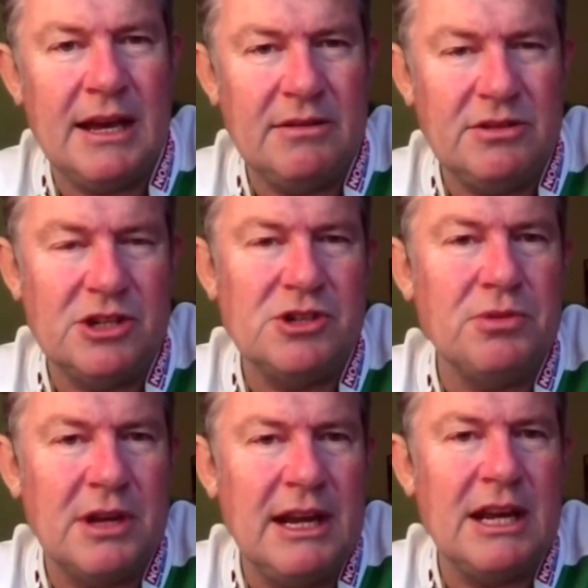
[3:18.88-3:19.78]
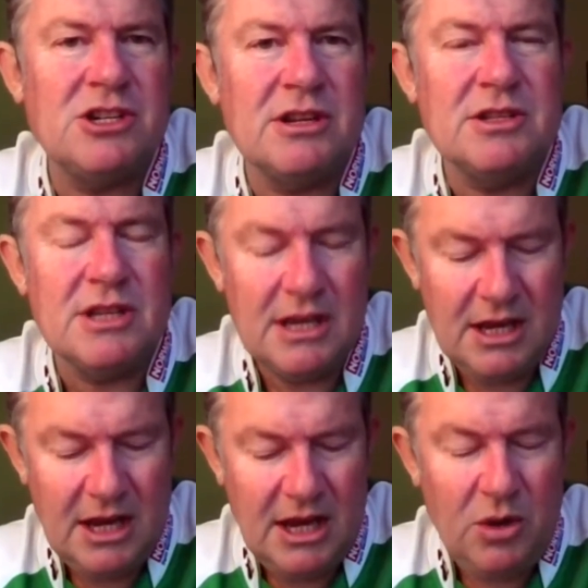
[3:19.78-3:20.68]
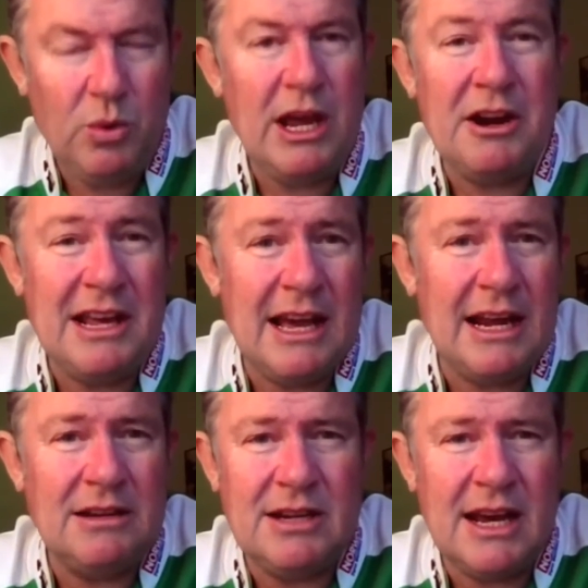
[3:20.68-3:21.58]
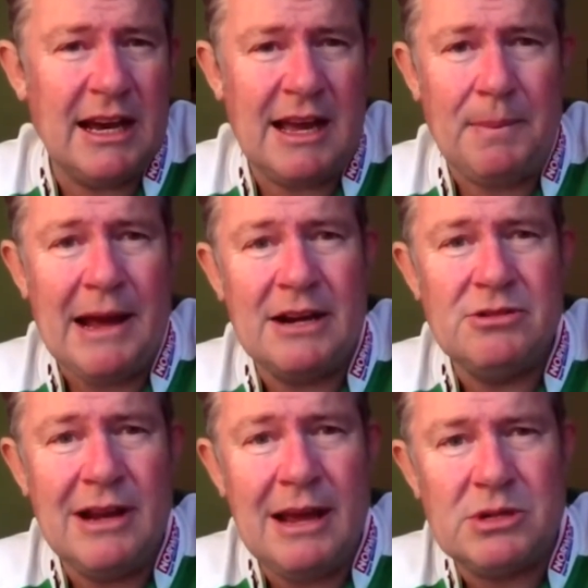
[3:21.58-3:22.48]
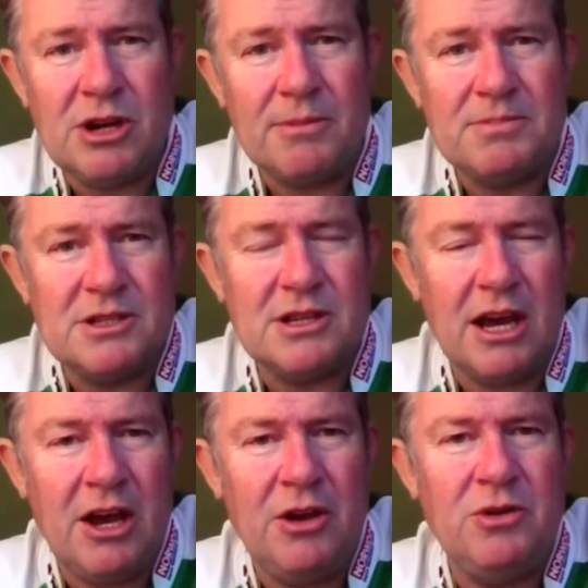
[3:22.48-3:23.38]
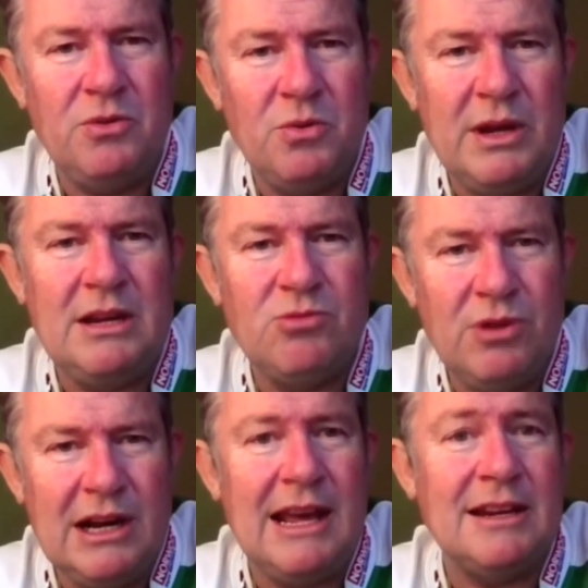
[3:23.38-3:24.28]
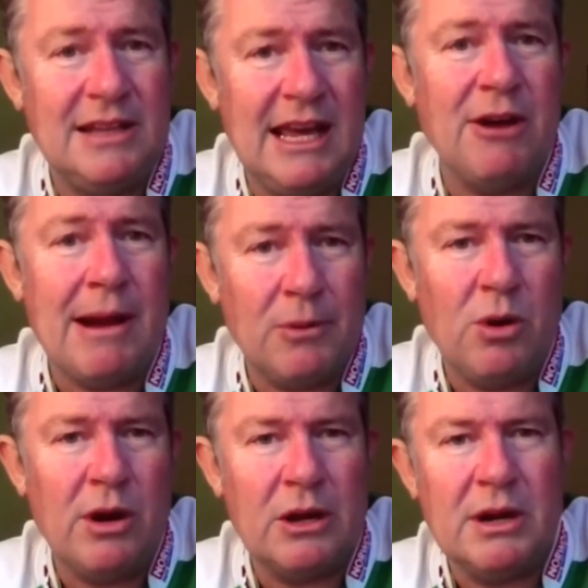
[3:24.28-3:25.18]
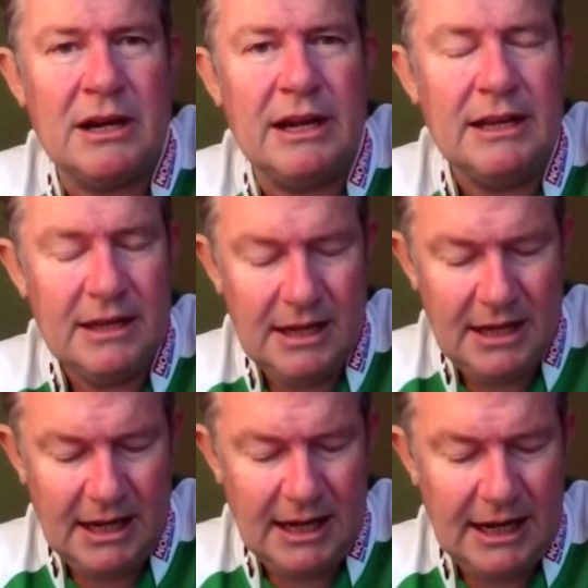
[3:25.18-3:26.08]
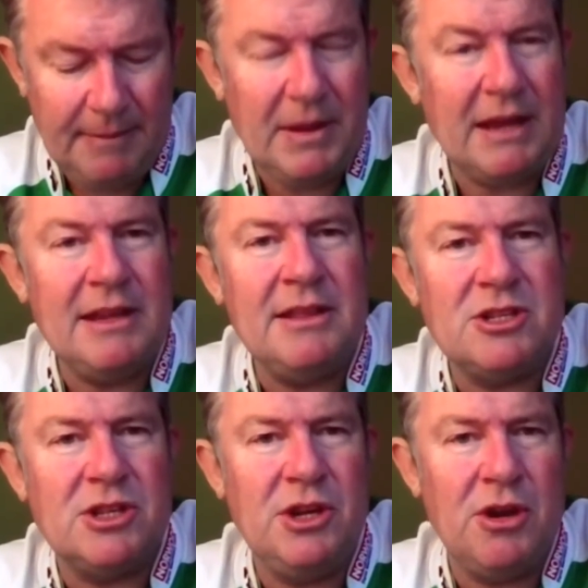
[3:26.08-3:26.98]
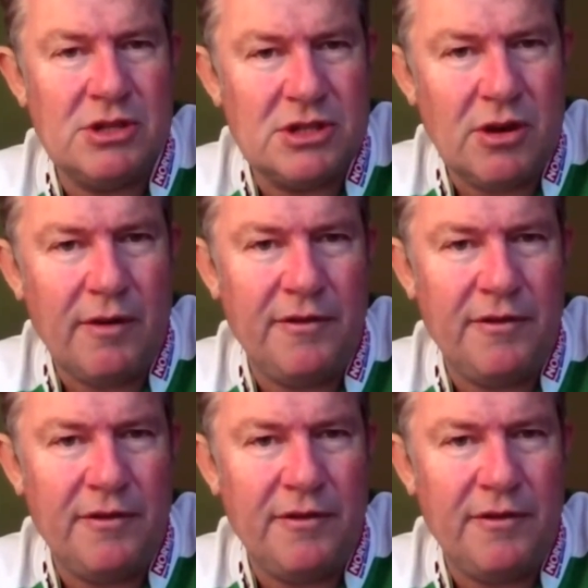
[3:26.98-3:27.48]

digital connections. We only had a couple of hundred laptops, so we really had to gear up quite quickly. And then there's the use of